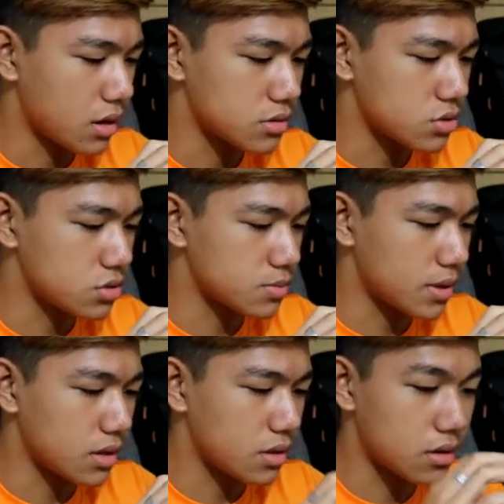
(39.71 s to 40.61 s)
I'll just use my
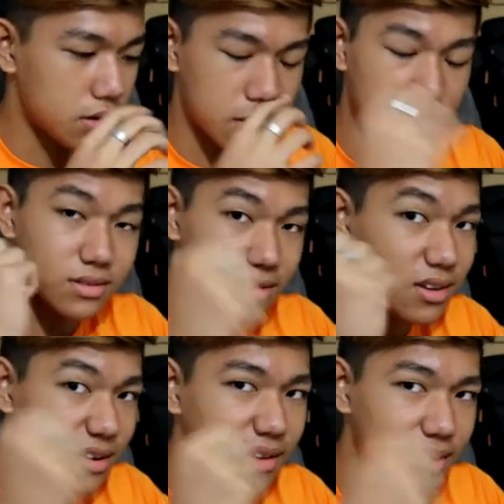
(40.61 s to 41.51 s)
you know
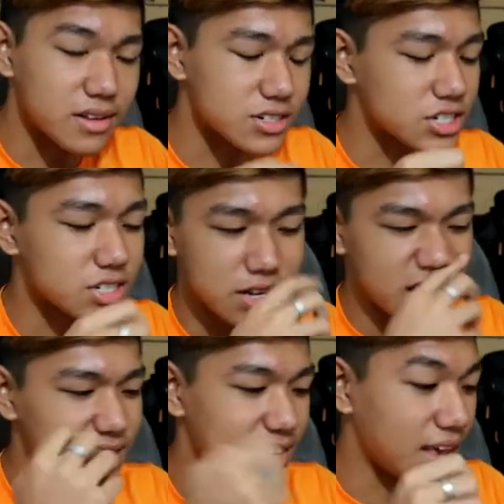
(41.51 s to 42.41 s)
you know
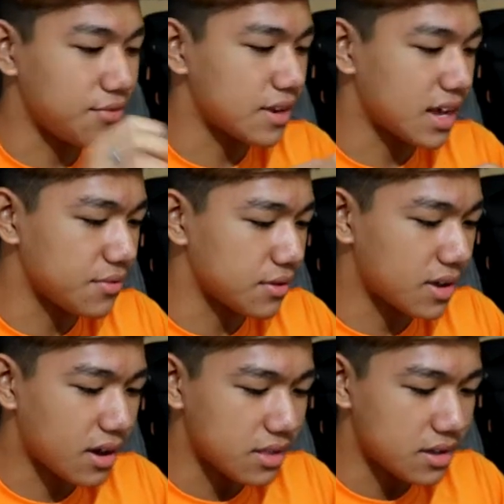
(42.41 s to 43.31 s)
knifey knifey
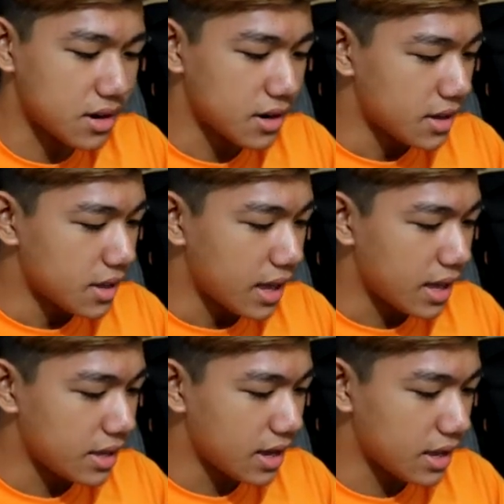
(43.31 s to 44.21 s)
like out there,
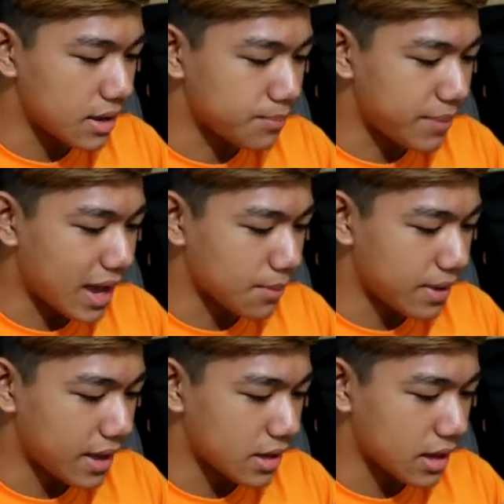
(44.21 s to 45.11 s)
and yeah, a
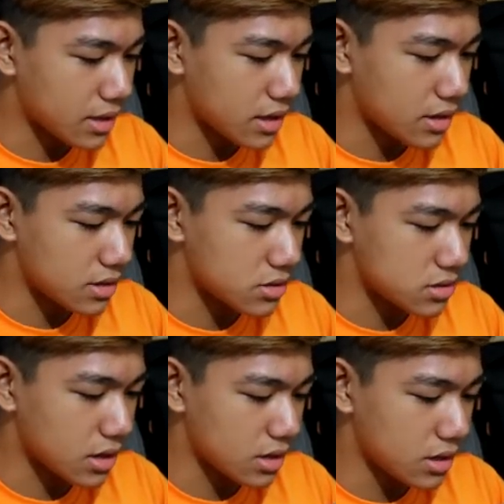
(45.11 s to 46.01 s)
backpack. Can I
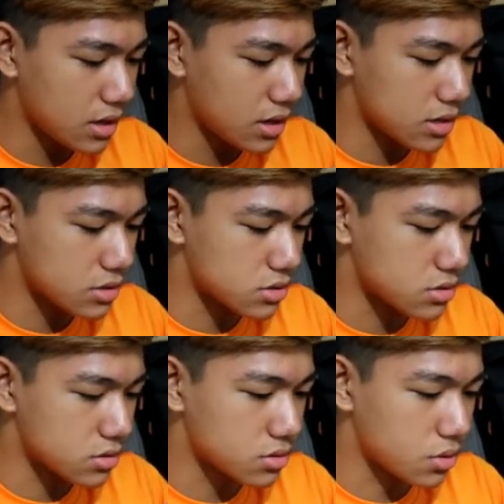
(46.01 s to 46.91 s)
just I can just
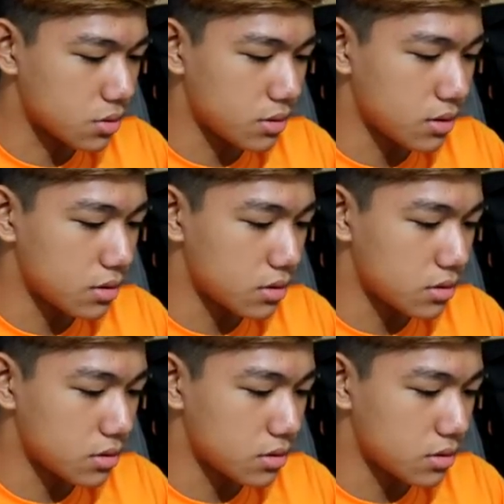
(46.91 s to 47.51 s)
throw it?